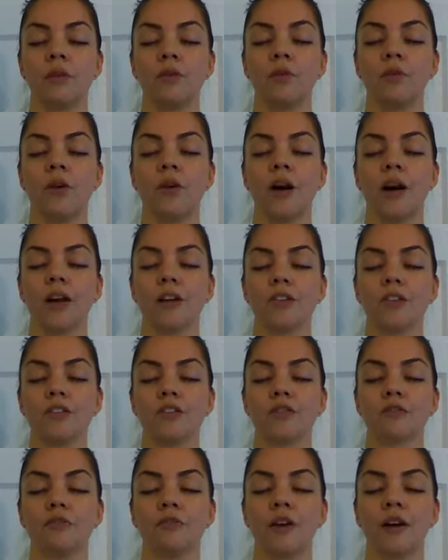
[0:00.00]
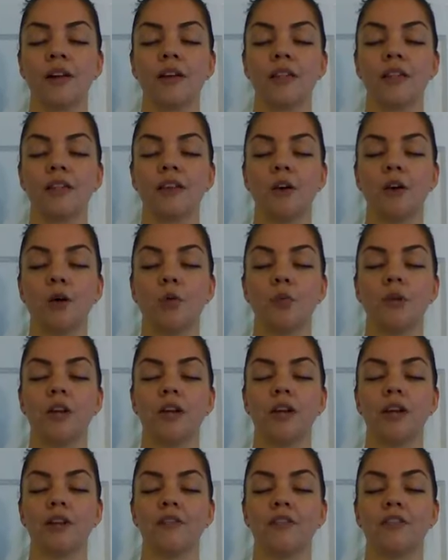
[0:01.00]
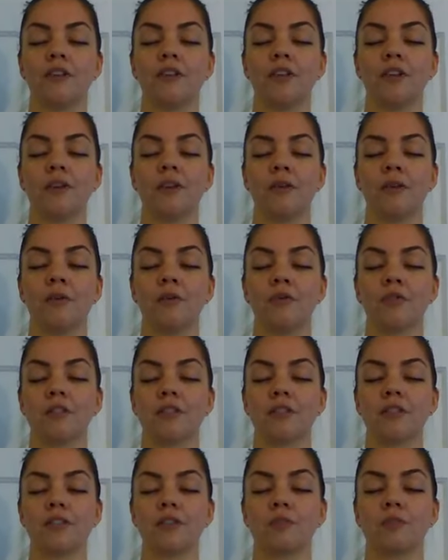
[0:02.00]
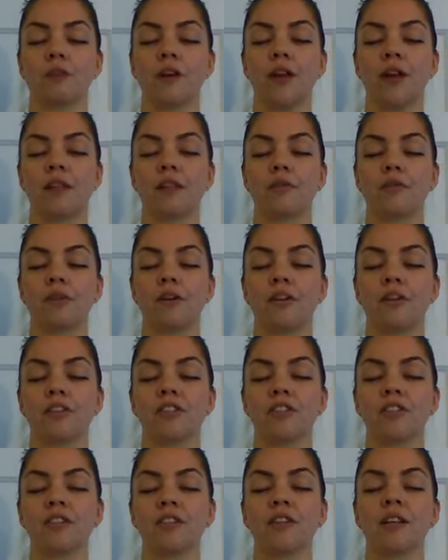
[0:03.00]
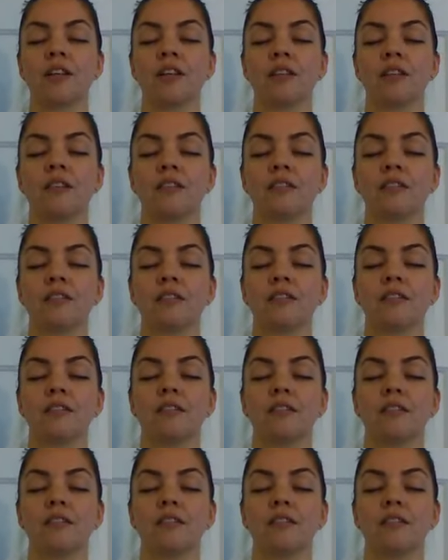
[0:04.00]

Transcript: Maybe you watch right at the opening of the nose as the breath rushes in